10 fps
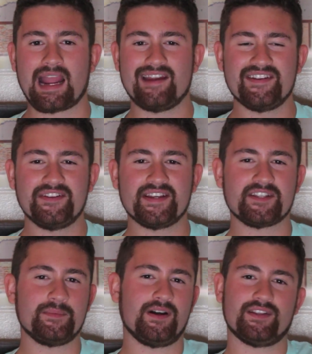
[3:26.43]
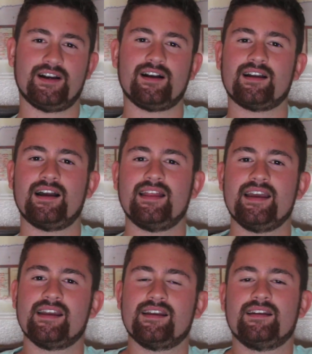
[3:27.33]
I really don't like small talk. I
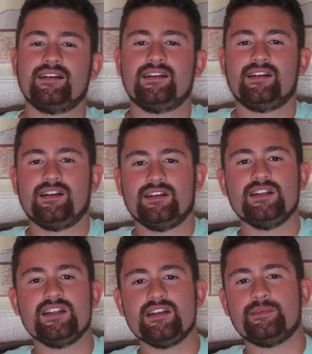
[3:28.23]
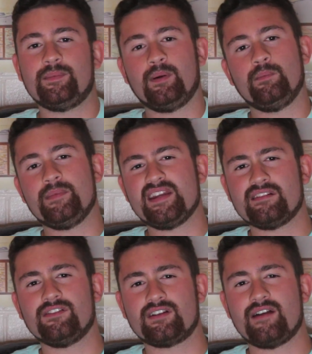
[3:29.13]
like deep,
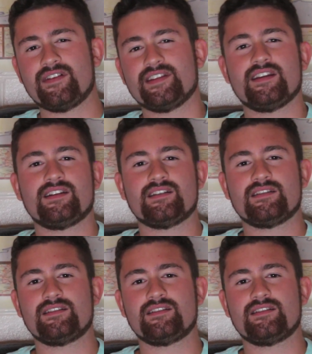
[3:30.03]
meaningful conversations.